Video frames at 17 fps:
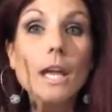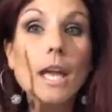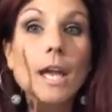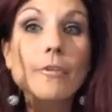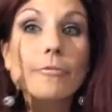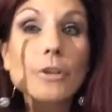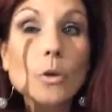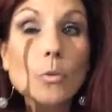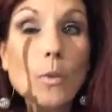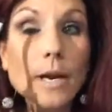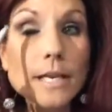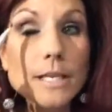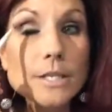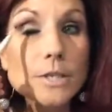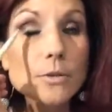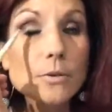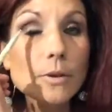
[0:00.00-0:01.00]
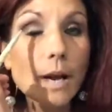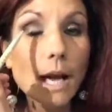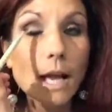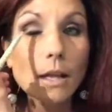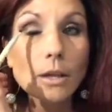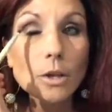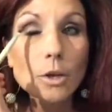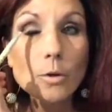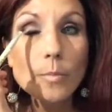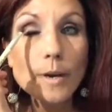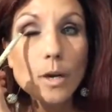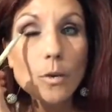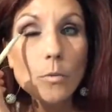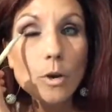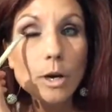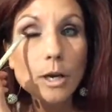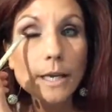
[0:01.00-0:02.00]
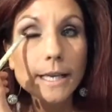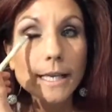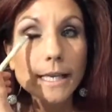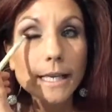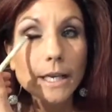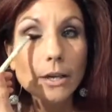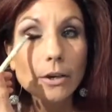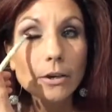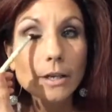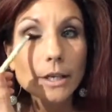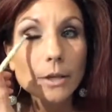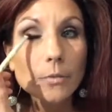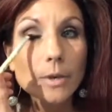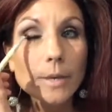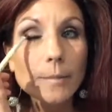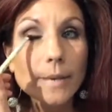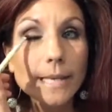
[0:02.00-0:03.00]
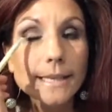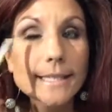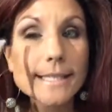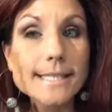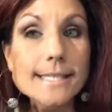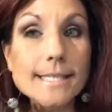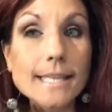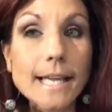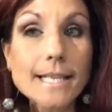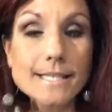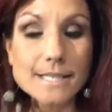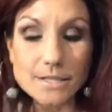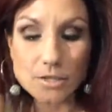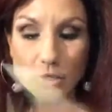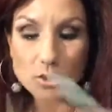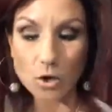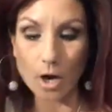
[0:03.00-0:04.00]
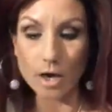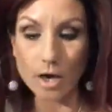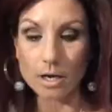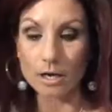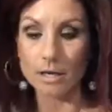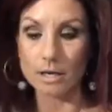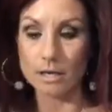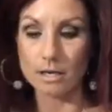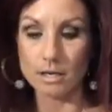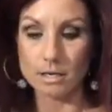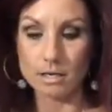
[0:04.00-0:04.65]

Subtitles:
if you want to do a little bit of work in here and you want to make this nice and dark,